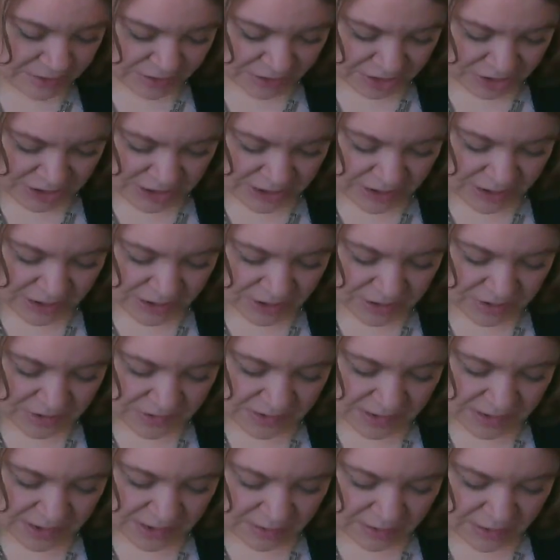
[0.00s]
challenges
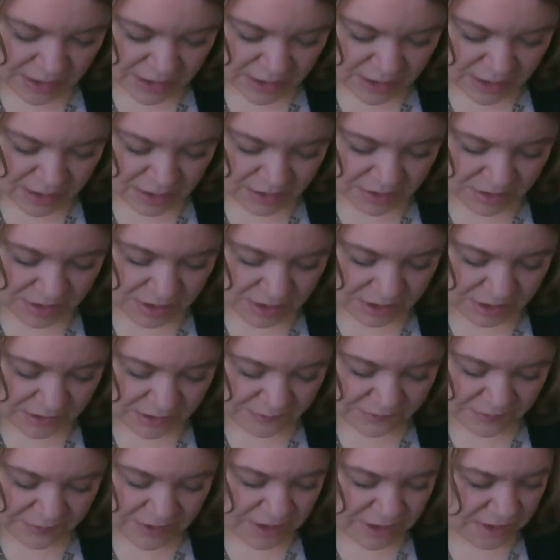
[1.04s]
that I'd like Dr.
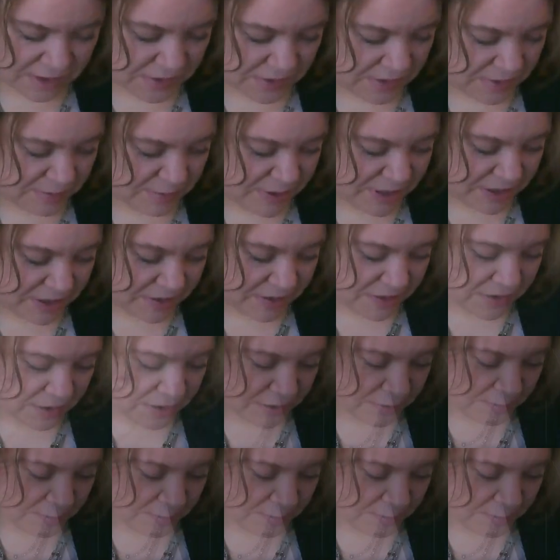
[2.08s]
Frank to speak to.